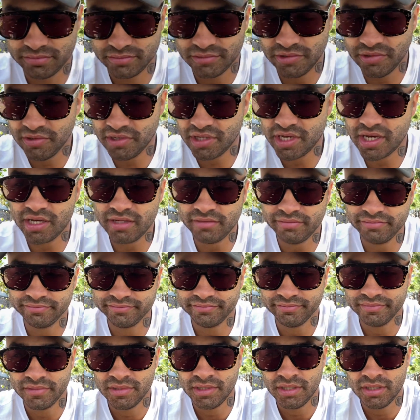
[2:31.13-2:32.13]
Okay
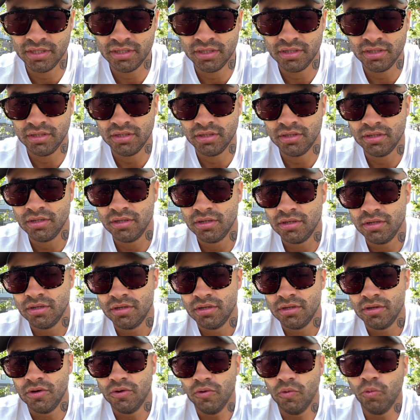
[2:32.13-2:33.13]

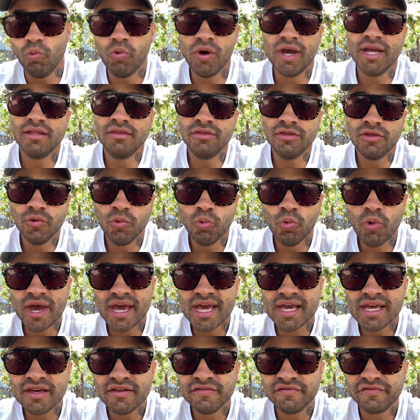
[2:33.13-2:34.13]
when the
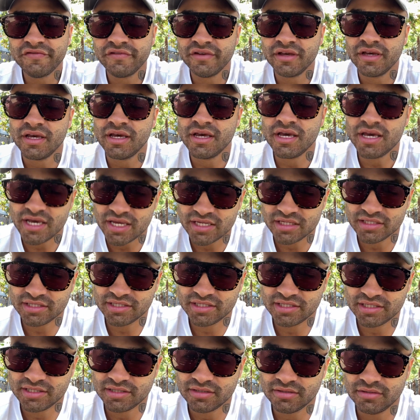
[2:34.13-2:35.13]
wave
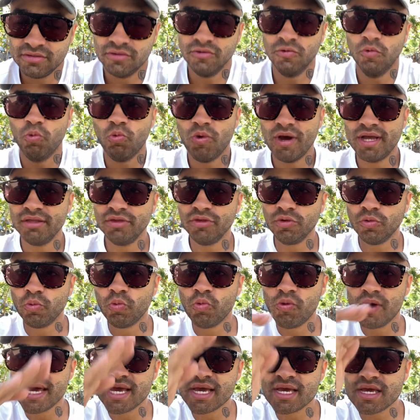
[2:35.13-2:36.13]
hits, when the
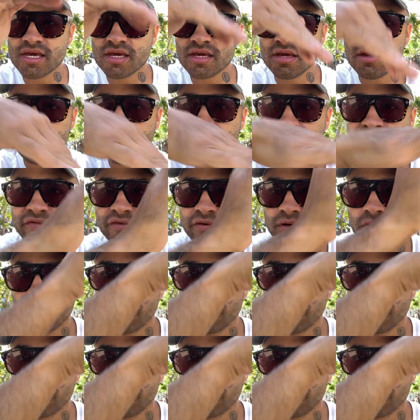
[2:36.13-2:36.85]
wave,